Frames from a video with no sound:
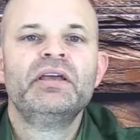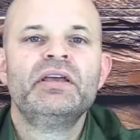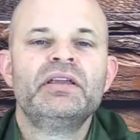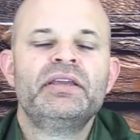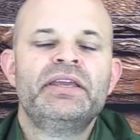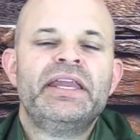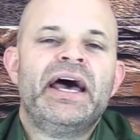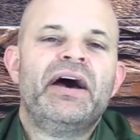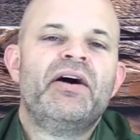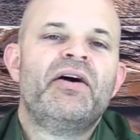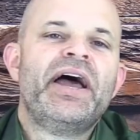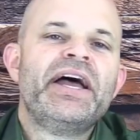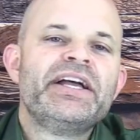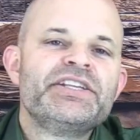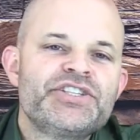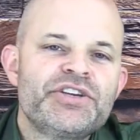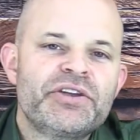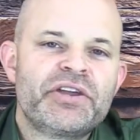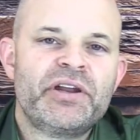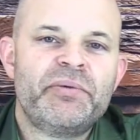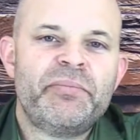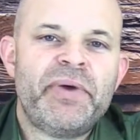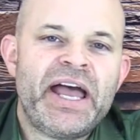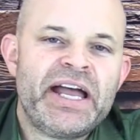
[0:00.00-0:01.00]
Now, as you
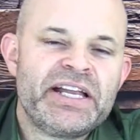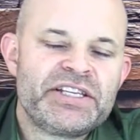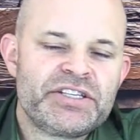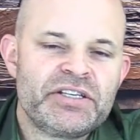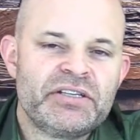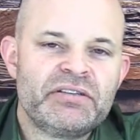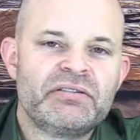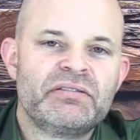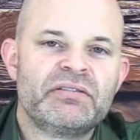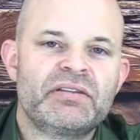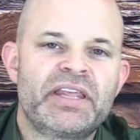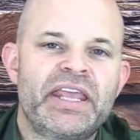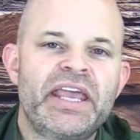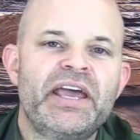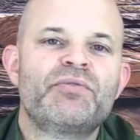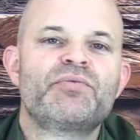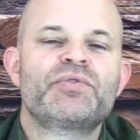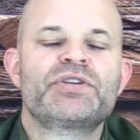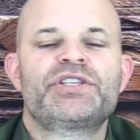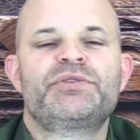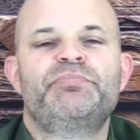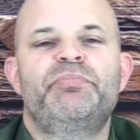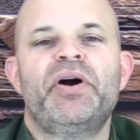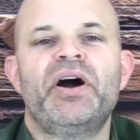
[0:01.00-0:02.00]
can imagine,
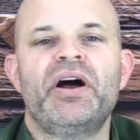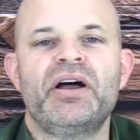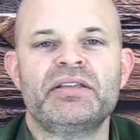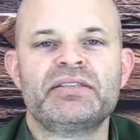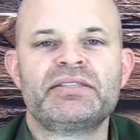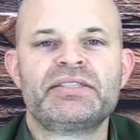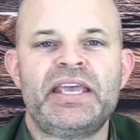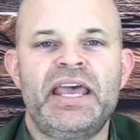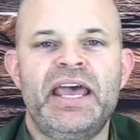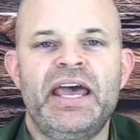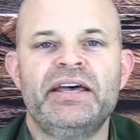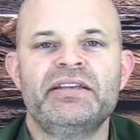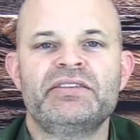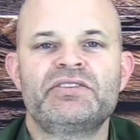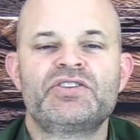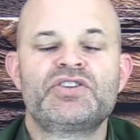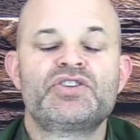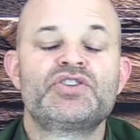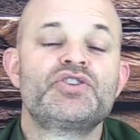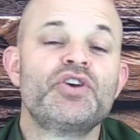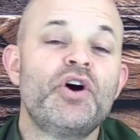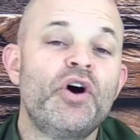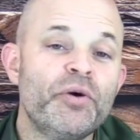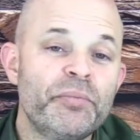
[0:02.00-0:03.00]
GetResponse has
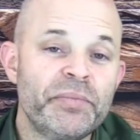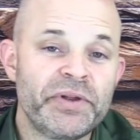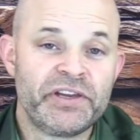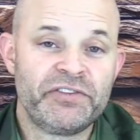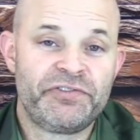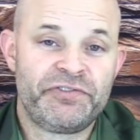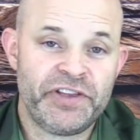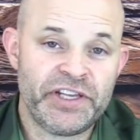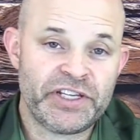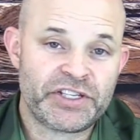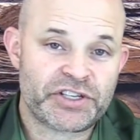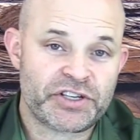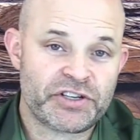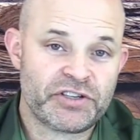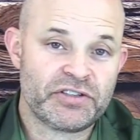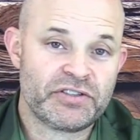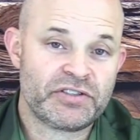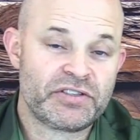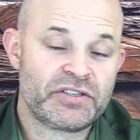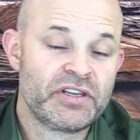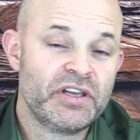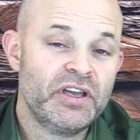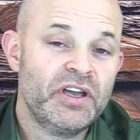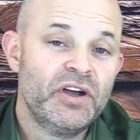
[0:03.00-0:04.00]
so many
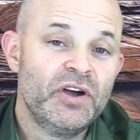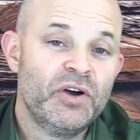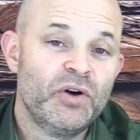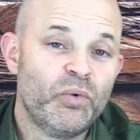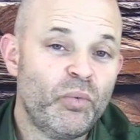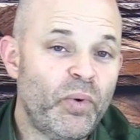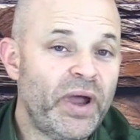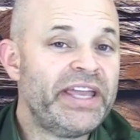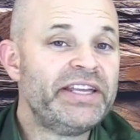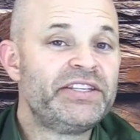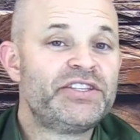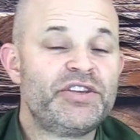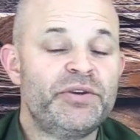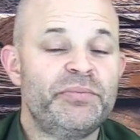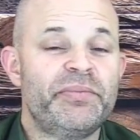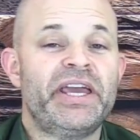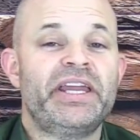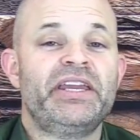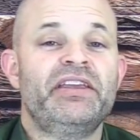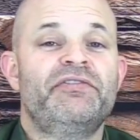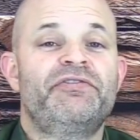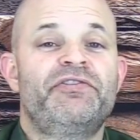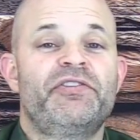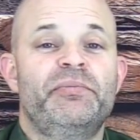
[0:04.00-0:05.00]
features, way too
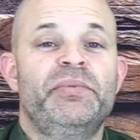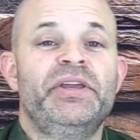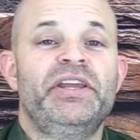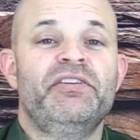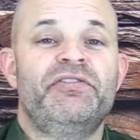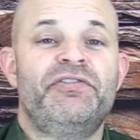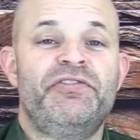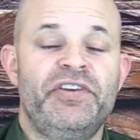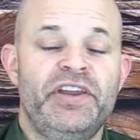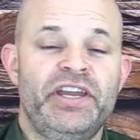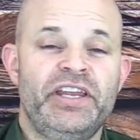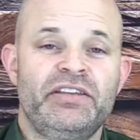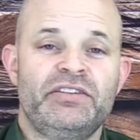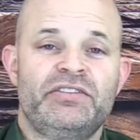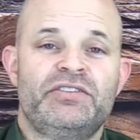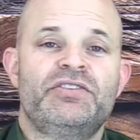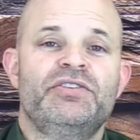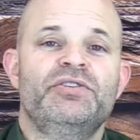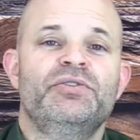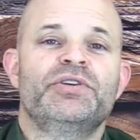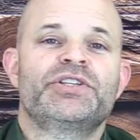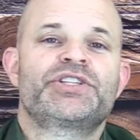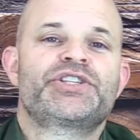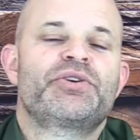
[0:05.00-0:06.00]
many for me to fit
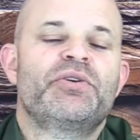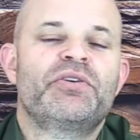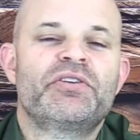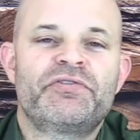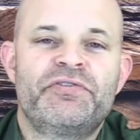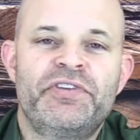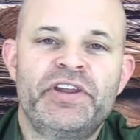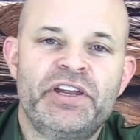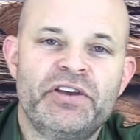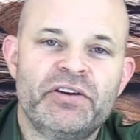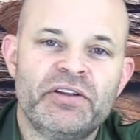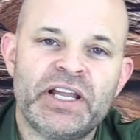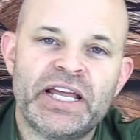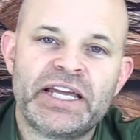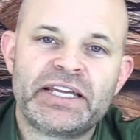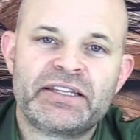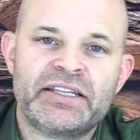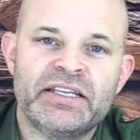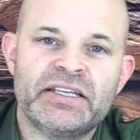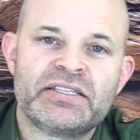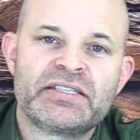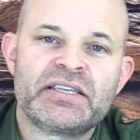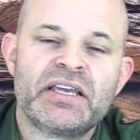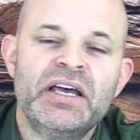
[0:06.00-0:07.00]
into a short video like
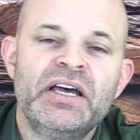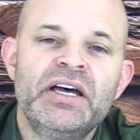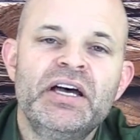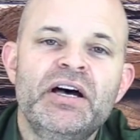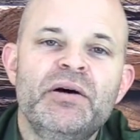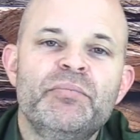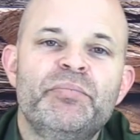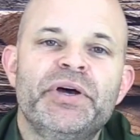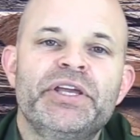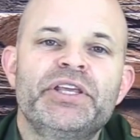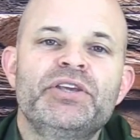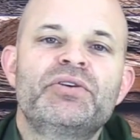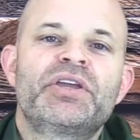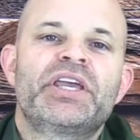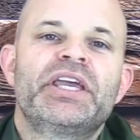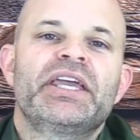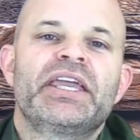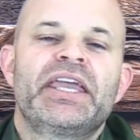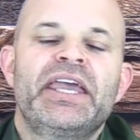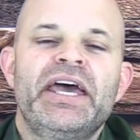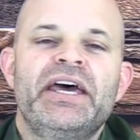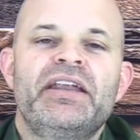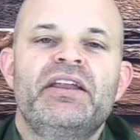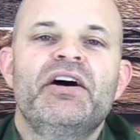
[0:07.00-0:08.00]
this, but you
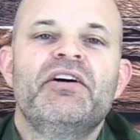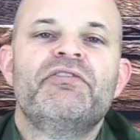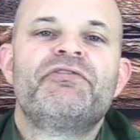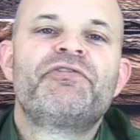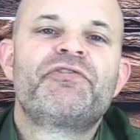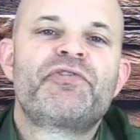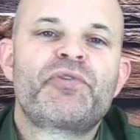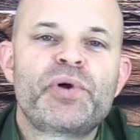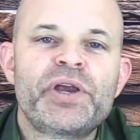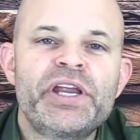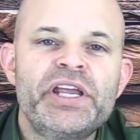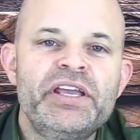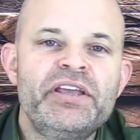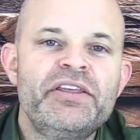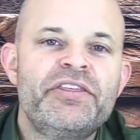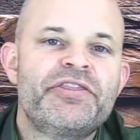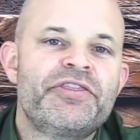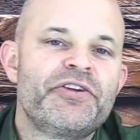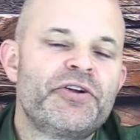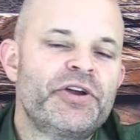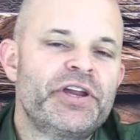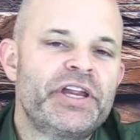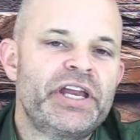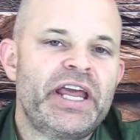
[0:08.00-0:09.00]
can get a free
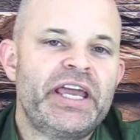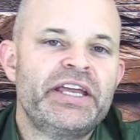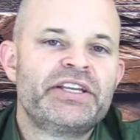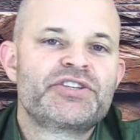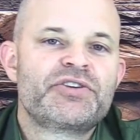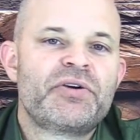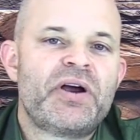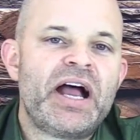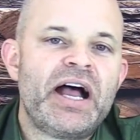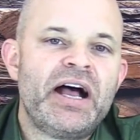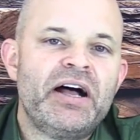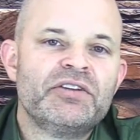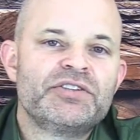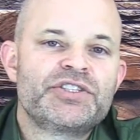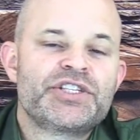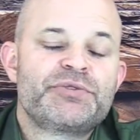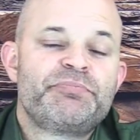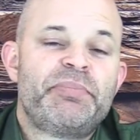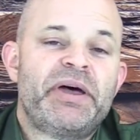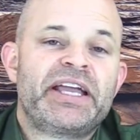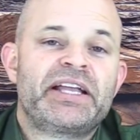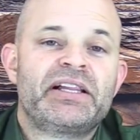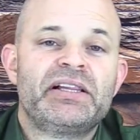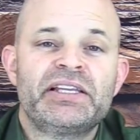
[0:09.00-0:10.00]
30-day trial
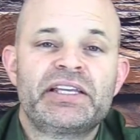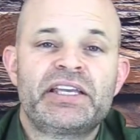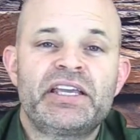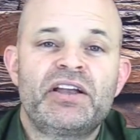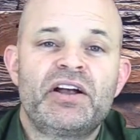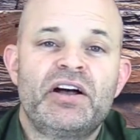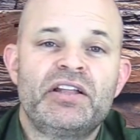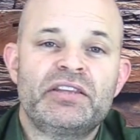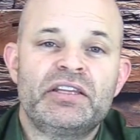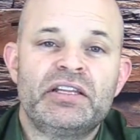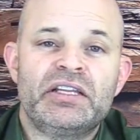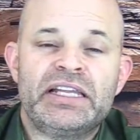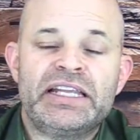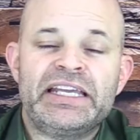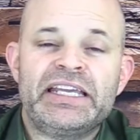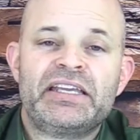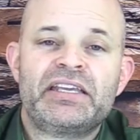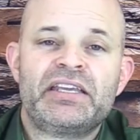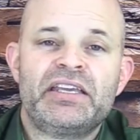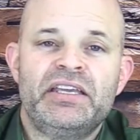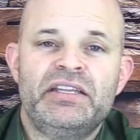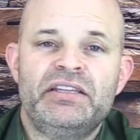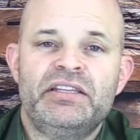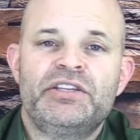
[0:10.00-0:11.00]
just by clicking on the
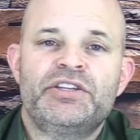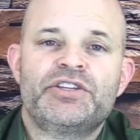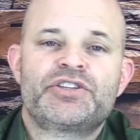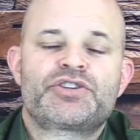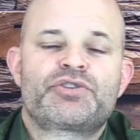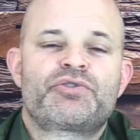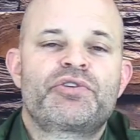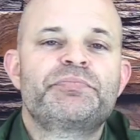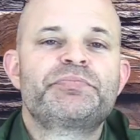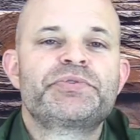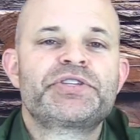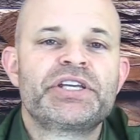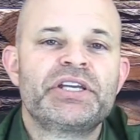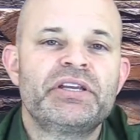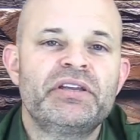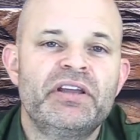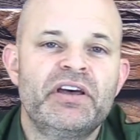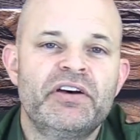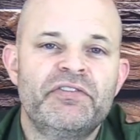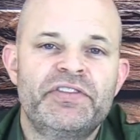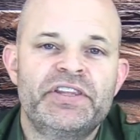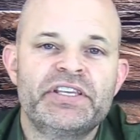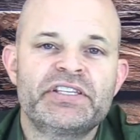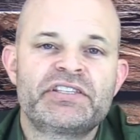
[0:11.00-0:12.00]
link in the description
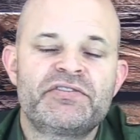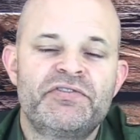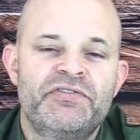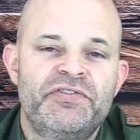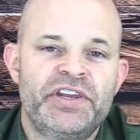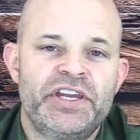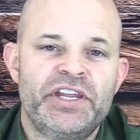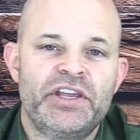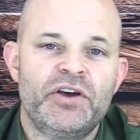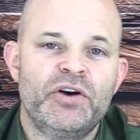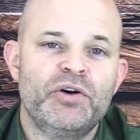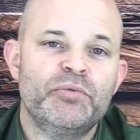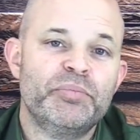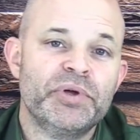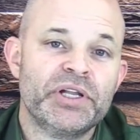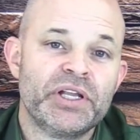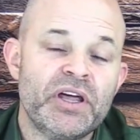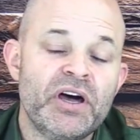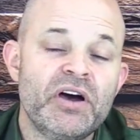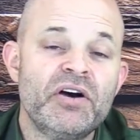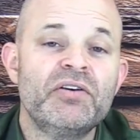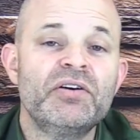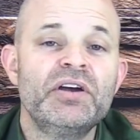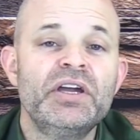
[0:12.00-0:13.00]
of this video
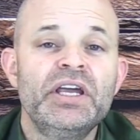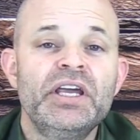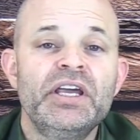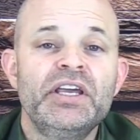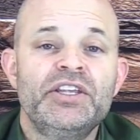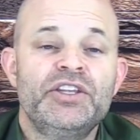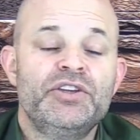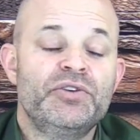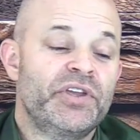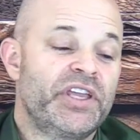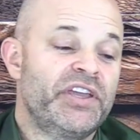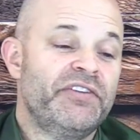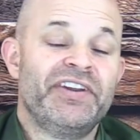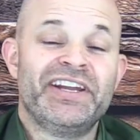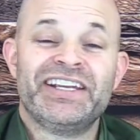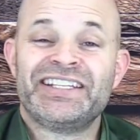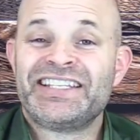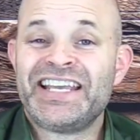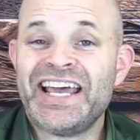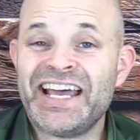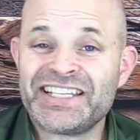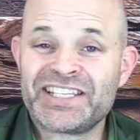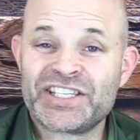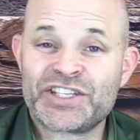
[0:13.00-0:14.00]
below. You can give it a
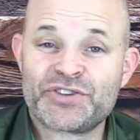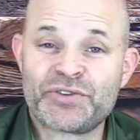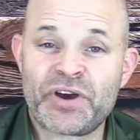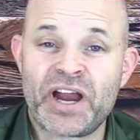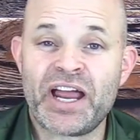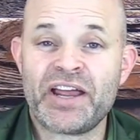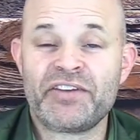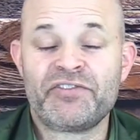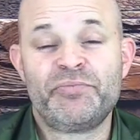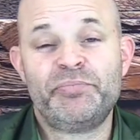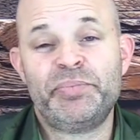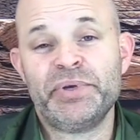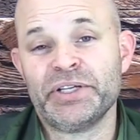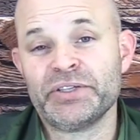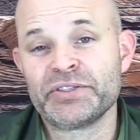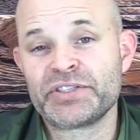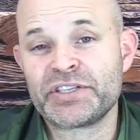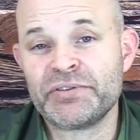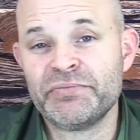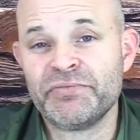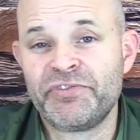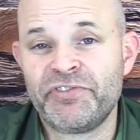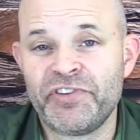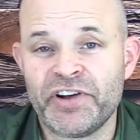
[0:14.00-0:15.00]
test drive, build
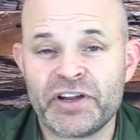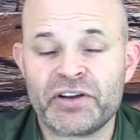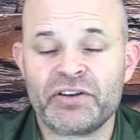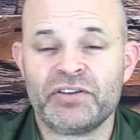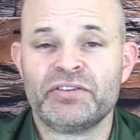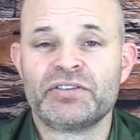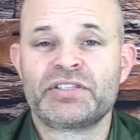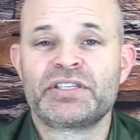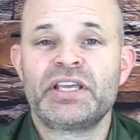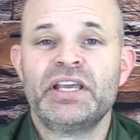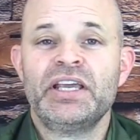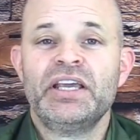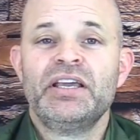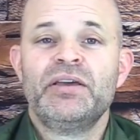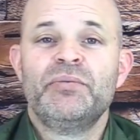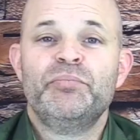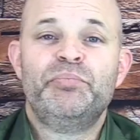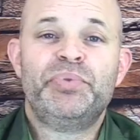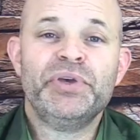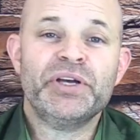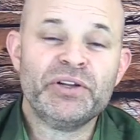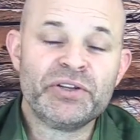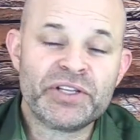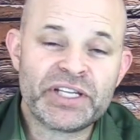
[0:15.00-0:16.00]
some funnels,
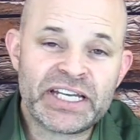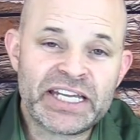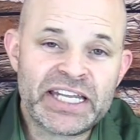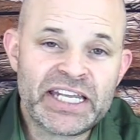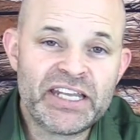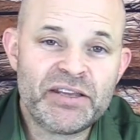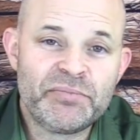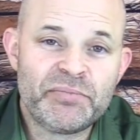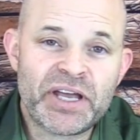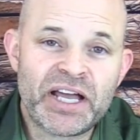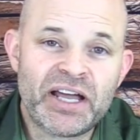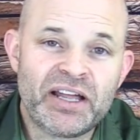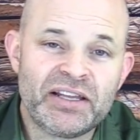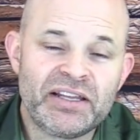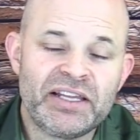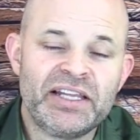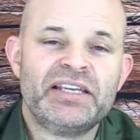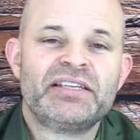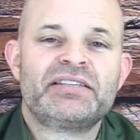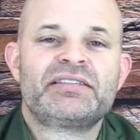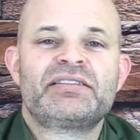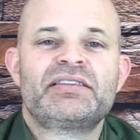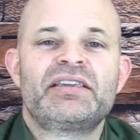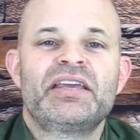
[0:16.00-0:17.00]
build an email
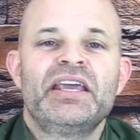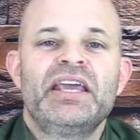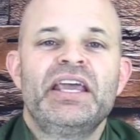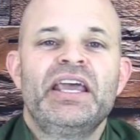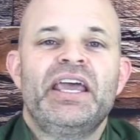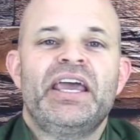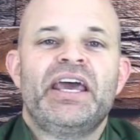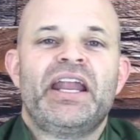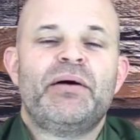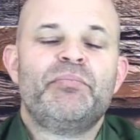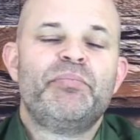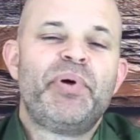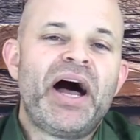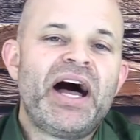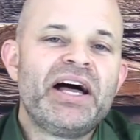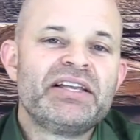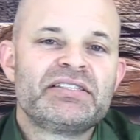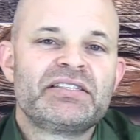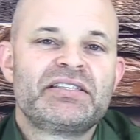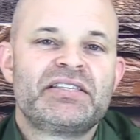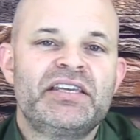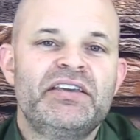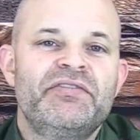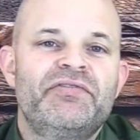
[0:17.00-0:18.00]
list, and I'm
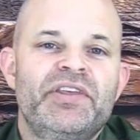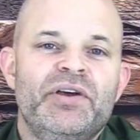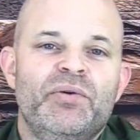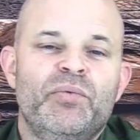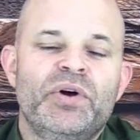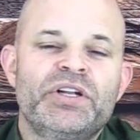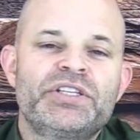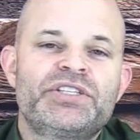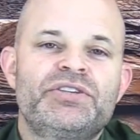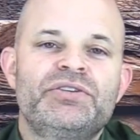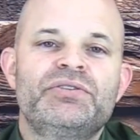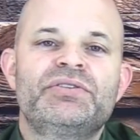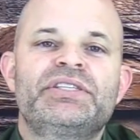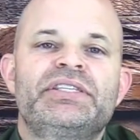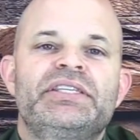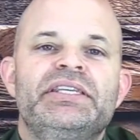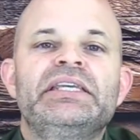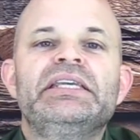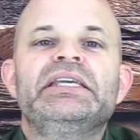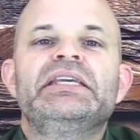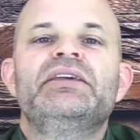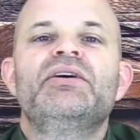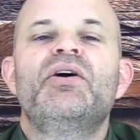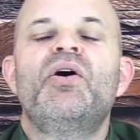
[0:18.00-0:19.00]
positive that once you
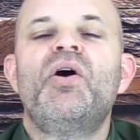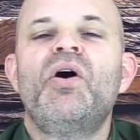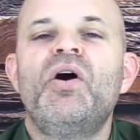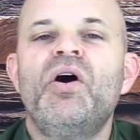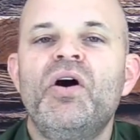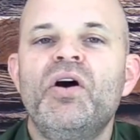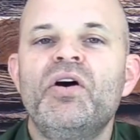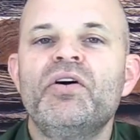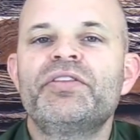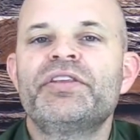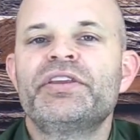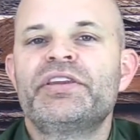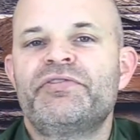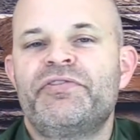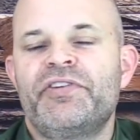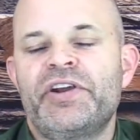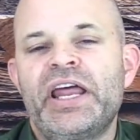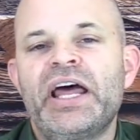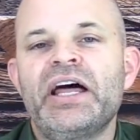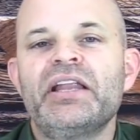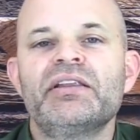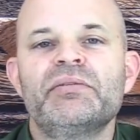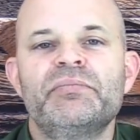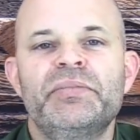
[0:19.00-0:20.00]
see all the
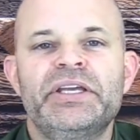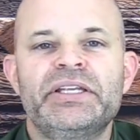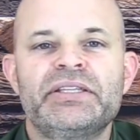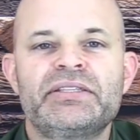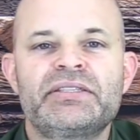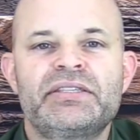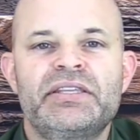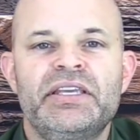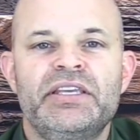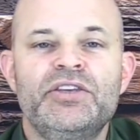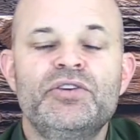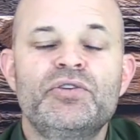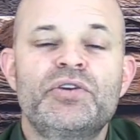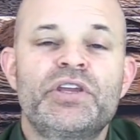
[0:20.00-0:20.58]
different elements that you